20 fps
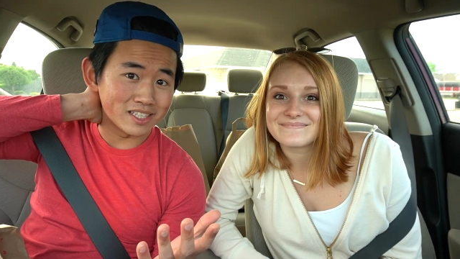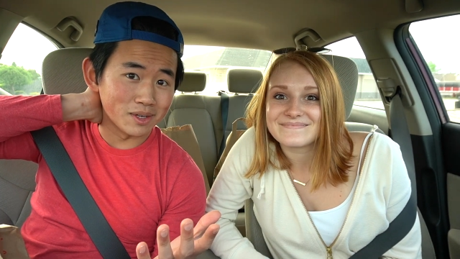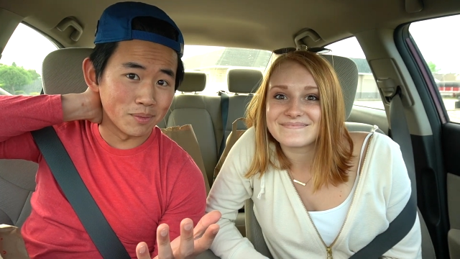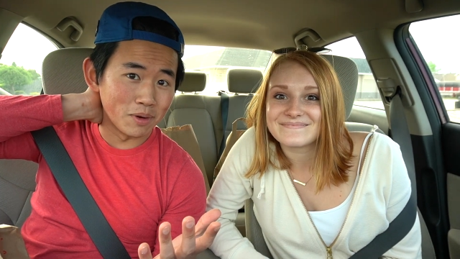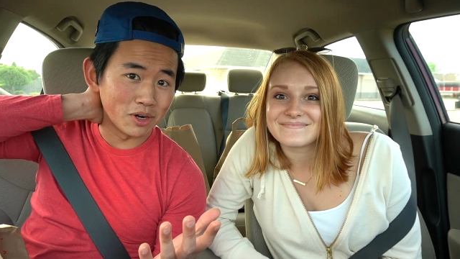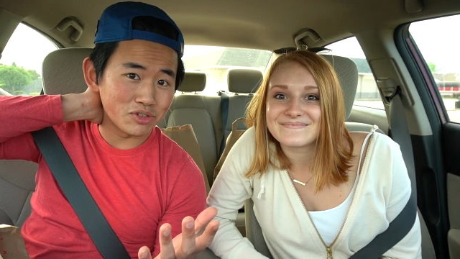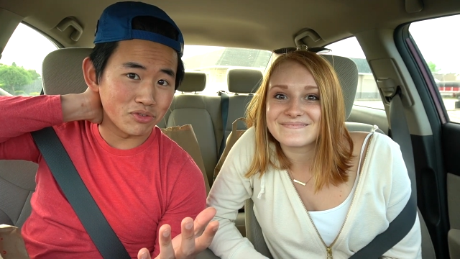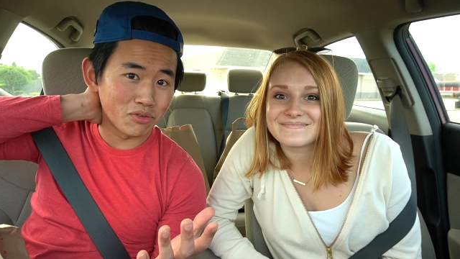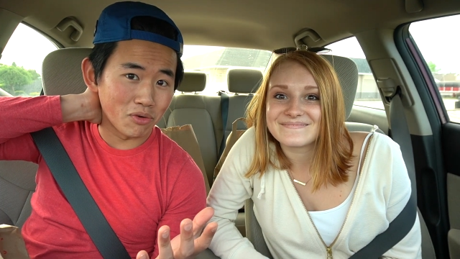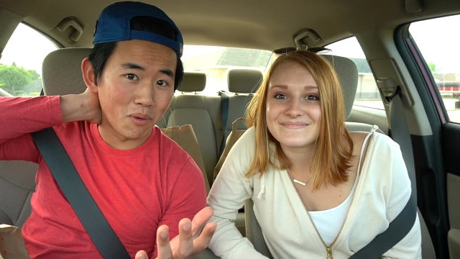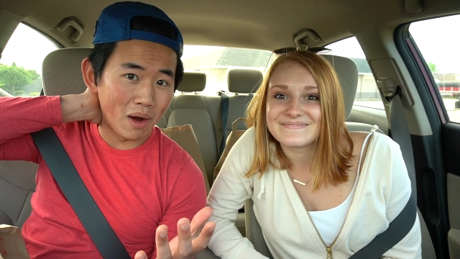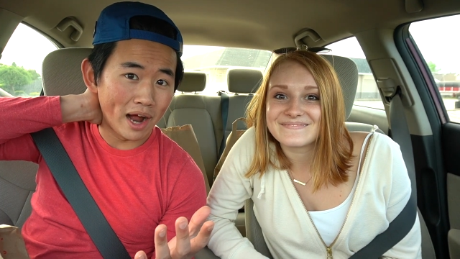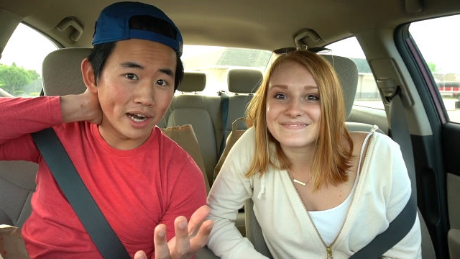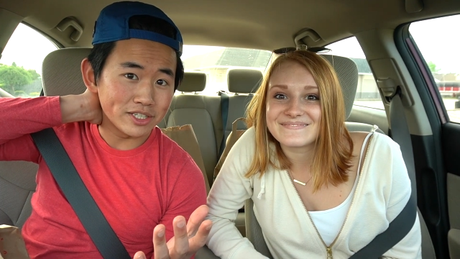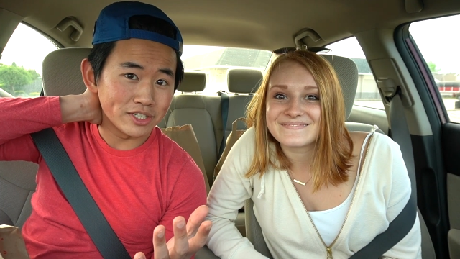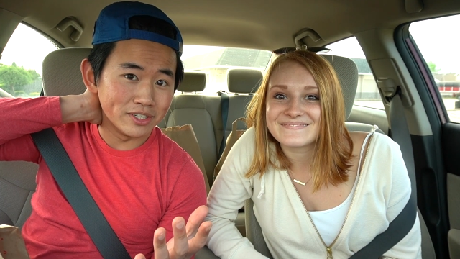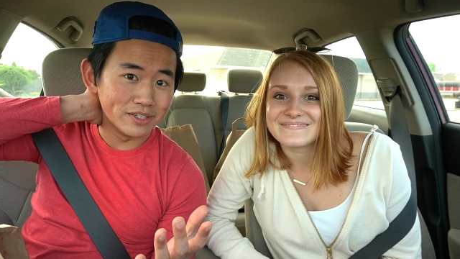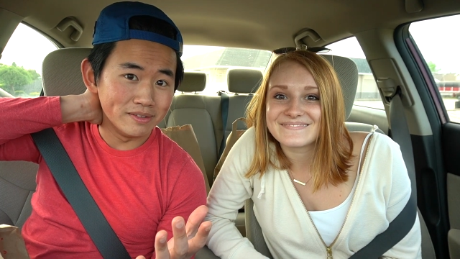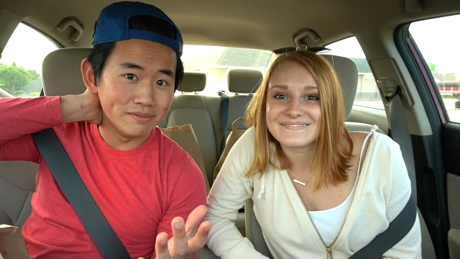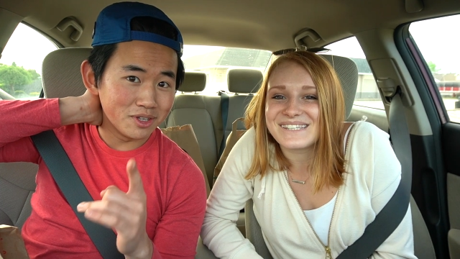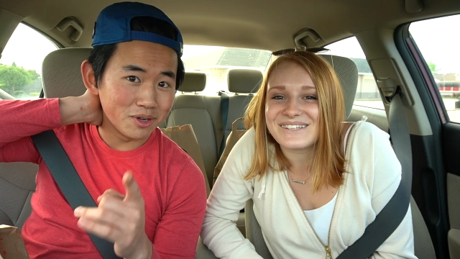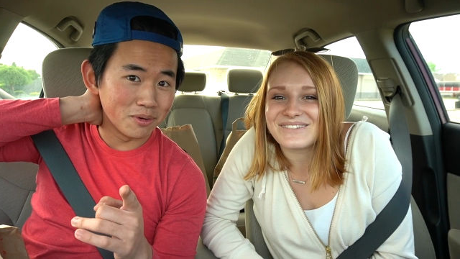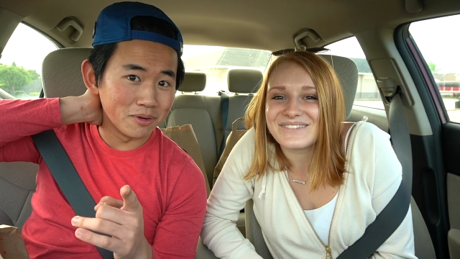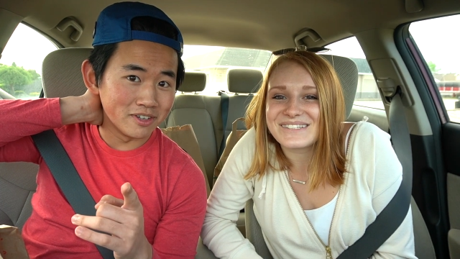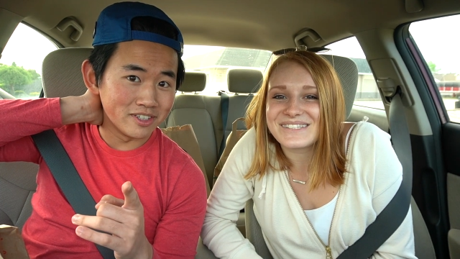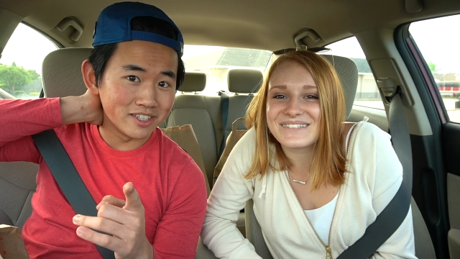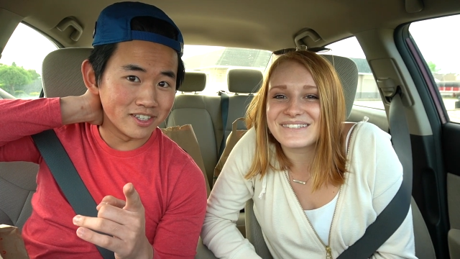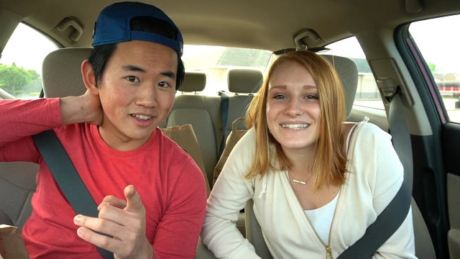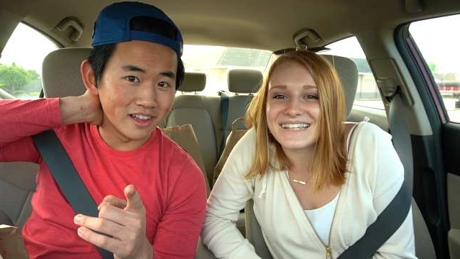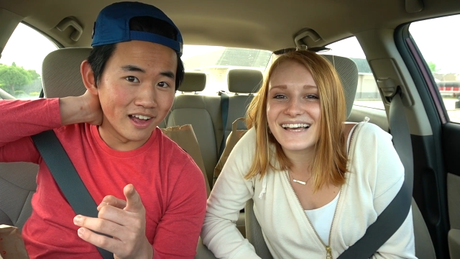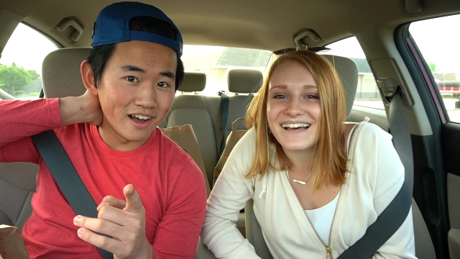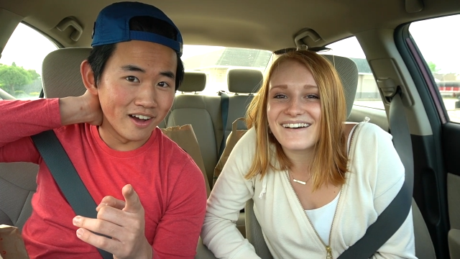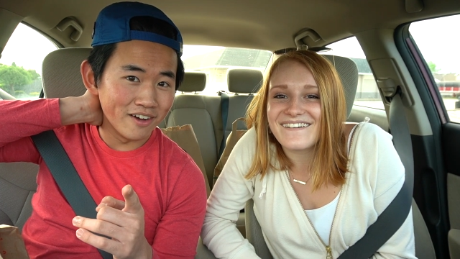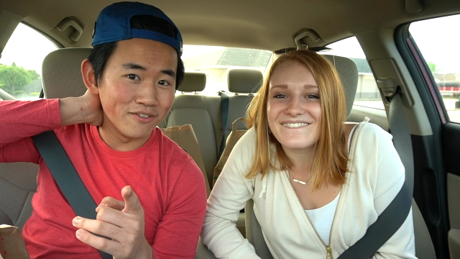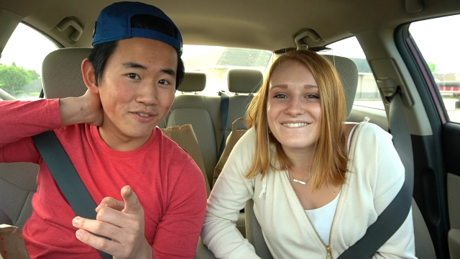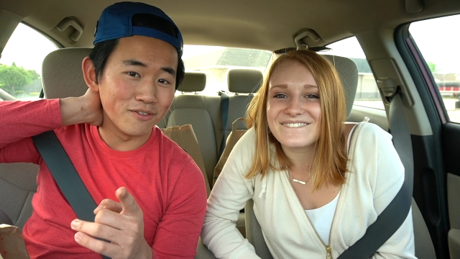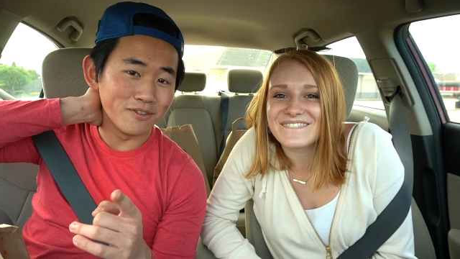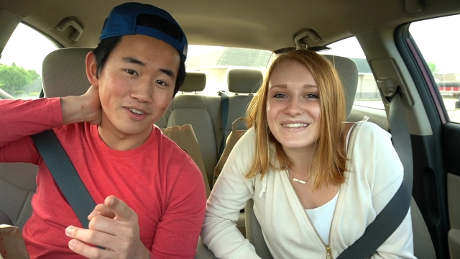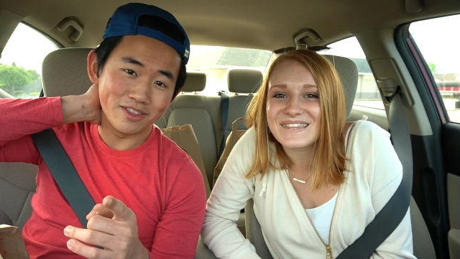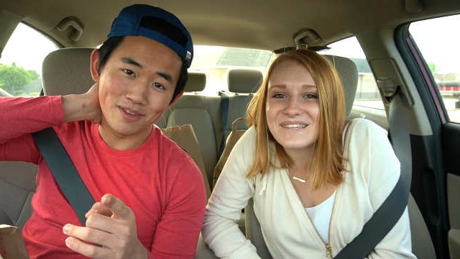Speaker 1: so much for watching. Do, Do what, what, you
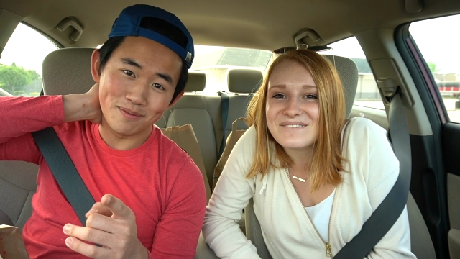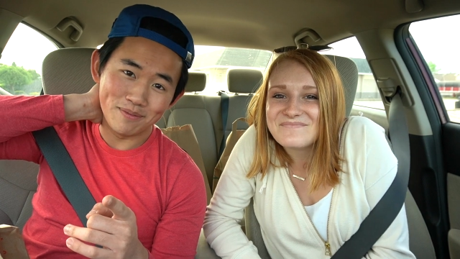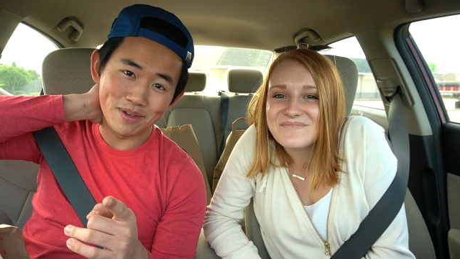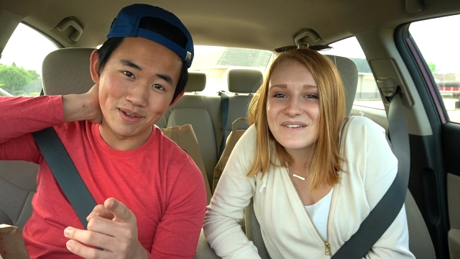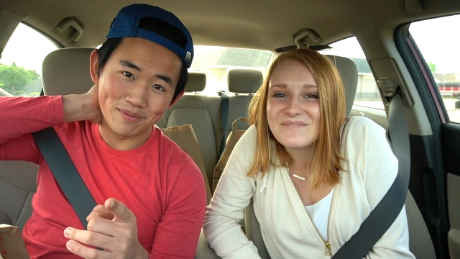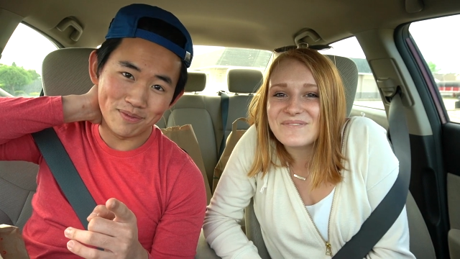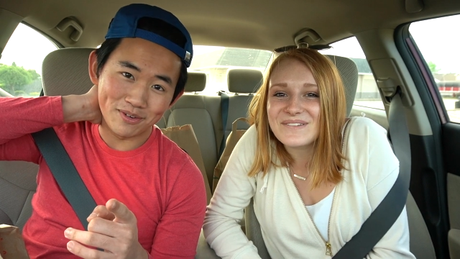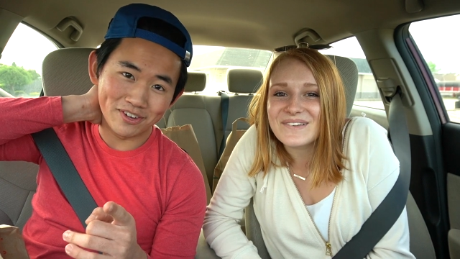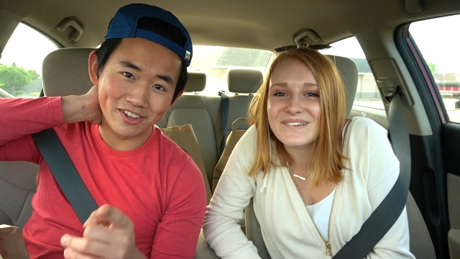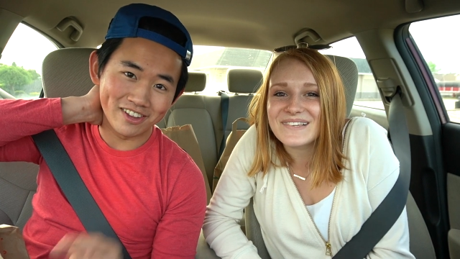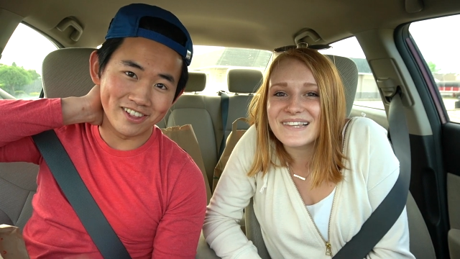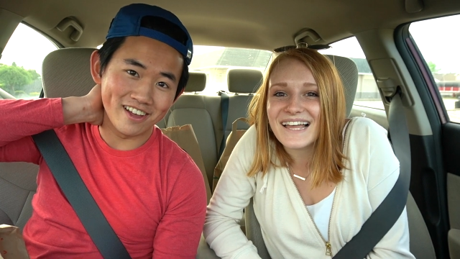love, with the people, people you